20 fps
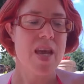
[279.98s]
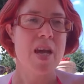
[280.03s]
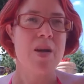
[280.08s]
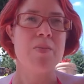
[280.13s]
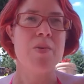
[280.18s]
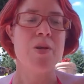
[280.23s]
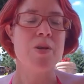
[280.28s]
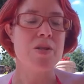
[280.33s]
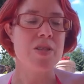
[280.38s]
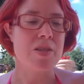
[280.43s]
I
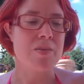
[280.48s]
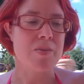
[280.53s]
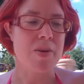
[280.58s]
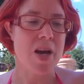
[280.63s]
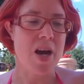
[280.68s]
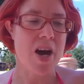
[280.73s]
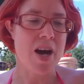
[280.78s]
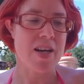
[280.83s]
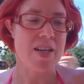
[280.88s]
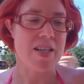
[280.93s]
pulled in
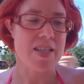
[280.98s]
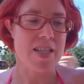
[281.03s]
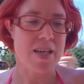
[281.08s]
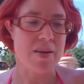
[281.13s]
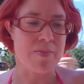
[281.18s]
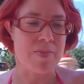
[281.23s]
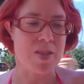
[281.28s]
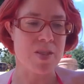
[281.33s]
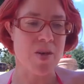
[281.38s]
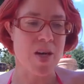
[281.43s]
behind
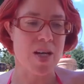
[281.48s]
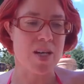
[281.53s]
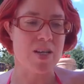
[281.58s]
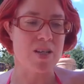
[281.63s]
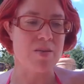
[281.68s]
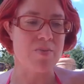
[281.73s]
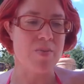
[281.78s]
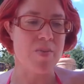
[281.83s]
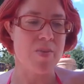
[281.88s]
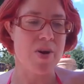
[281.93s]
him so I
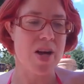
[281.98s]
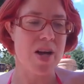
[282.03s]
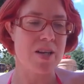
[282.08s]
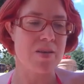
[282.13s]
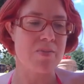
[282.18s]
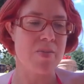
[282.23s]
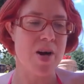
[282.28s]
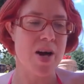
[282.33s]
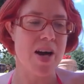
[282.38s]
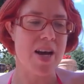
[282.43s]
could
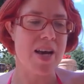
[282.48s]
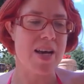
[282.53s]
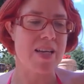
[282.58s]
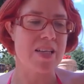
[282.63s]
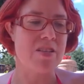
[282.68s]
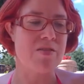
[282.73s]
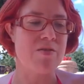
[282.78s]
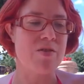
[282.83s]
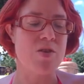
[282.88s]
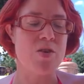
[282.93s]
admire
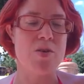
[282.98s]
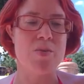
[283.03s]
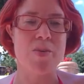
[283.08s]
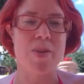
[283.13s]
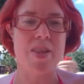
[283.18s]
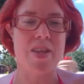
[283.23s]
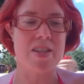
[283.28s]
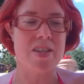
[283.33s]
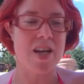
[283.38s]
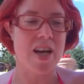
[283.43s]
his form
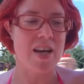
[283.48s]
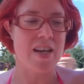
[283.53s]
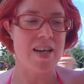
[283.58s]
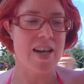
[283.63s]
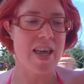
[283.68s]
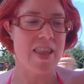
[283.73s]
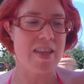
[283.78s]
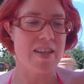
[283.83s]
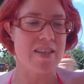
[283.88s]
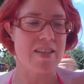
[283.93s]
in the tight
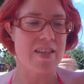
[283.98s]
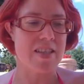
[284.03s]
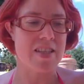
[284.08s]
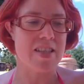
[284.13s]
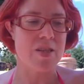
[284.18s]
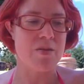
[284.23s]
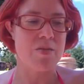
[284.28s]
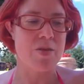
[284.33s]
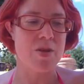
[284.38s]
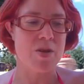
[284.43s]
leathers that
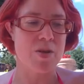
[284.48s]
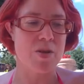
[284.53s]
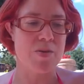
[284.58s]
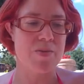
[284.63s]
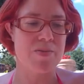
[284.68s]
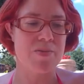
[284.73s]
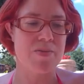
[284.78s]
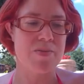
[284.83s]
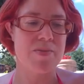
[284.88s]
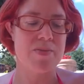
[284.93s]
he wore.
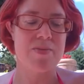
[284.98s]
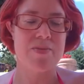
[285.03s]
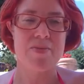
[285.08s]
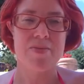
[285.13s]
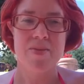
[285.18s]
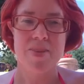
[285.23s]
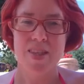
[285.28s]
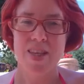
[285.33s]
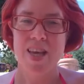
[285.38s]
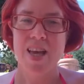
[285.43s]

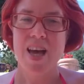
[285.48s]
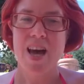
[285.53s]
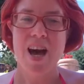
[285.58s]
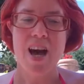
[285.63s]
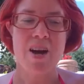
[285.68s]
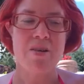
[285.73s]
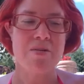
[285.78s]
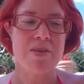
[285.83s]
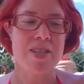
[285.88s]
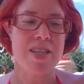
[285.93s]

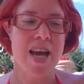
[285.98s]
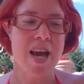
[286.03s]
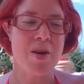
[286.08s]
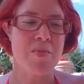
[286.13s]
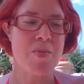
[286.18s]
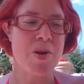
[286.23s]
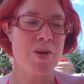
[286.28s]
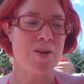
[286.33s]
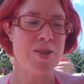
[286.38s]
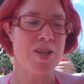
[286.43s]
I was now
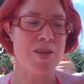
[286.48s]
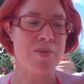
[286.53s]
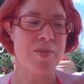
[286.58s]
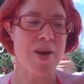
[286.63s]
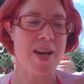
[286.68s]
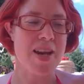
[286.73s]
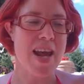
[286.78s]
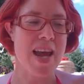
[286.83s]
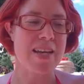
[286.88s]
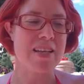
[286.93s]
plotting
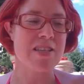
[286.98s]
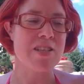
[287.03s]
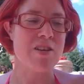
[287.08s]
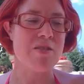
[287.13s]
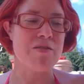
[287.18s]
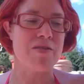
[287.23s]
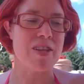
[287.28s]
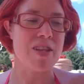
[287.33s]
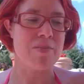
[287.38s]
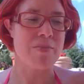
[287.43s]
my next
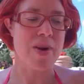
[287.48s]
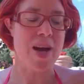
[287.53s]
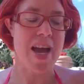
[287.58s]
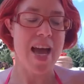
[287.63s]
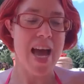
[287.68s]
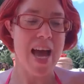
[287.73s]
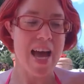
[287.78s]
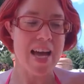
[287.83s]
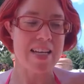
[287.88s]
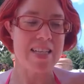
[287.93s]
novel in my
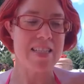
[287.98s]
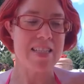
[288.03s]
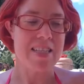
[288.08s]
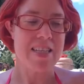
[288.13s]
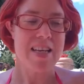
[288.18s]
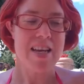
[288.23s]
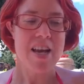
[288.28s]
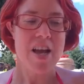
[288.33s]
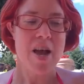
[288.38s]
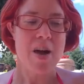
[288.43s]
head
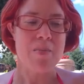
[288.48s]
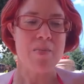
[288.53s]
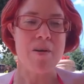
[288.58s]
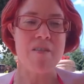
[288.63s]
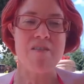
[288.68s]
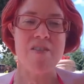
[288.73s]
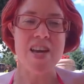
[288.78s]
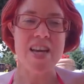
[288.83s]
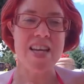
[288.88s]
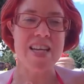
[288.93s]
and
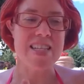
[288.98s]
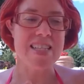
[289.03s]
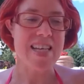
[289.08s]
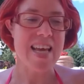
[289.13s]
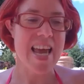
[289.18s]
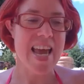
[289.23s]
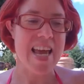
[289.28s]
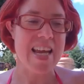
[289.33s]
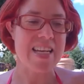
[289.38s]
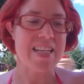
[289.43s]
my fingers
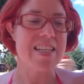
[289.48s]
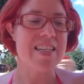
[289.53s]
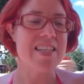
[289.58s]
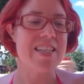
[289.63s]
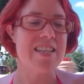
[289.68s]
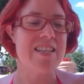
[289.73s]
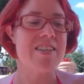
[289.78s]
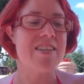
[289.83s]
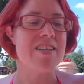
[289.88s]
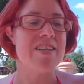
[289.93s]

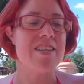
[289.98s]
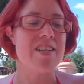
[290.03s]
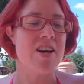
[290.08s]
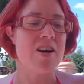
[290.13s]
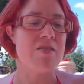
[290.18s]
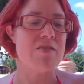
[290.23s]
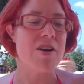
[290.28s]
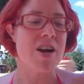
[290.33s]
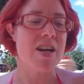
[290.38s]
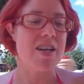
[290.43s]
itched to
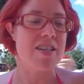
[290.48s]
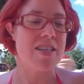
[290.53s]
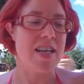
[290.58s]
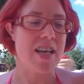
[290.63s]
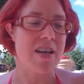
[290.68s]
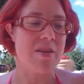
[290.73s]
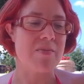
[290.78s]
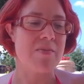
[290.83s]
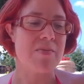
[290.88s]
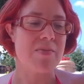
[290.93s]
start
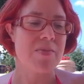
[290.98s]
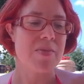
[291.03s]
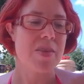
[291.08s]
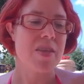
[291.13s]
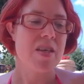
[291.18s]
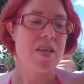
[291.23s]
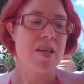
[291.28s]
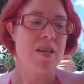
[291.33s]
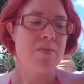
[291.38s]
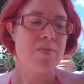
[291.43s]
writing,
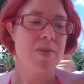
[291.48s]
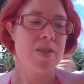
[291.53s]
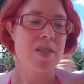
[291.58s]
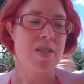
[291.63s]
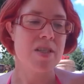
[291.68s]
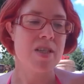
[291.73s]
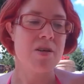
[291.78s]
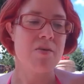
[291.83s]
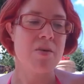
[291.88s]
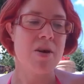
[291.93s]
but
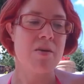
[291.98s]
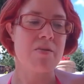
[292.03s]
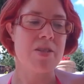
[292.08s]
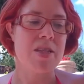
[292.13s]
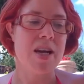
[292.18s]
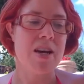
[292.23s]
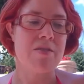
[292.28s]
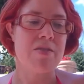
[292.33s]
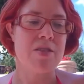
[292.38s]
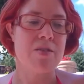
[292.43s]
I knew I would
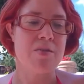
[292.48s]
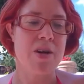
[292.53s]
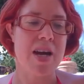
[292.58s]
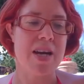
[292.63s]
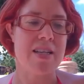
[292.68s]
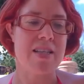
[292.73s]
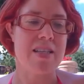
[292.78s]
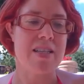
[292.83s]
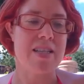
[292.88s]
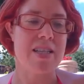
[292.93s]
have to
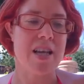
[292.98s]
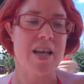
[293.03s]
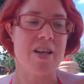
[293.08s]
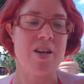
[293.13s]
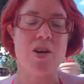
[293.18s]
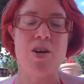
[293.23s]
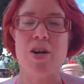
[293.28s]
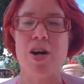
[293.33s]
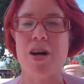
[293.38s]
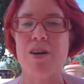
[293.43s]
wait until I
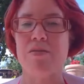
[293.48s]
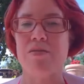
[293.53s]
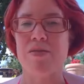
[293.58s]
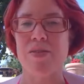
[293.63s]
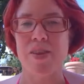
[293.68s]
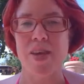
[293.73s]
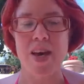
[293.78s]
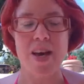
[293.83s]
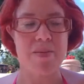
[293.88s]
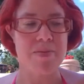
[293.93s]
got home
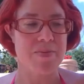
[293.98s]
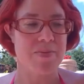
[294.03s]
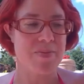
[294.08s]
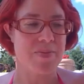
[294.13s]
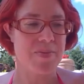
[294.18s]
for that.